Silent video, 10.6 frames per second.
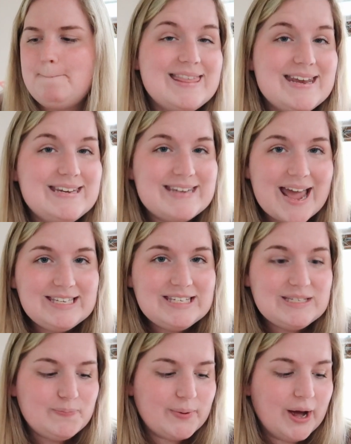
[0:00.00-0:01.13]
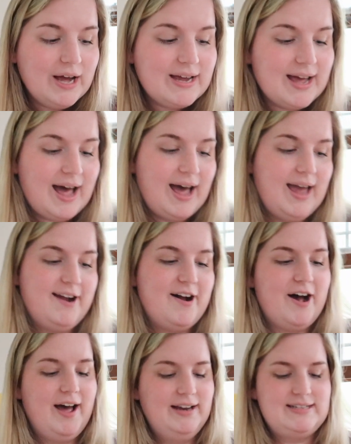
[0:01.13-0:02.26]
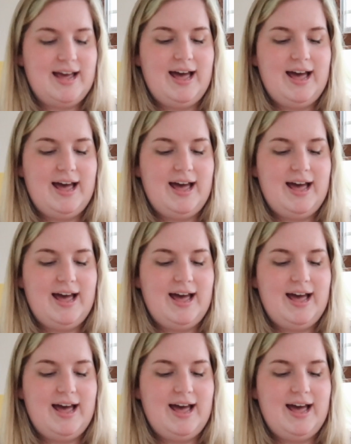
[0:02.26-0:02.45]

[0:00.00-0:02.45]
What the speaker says: The next book I got,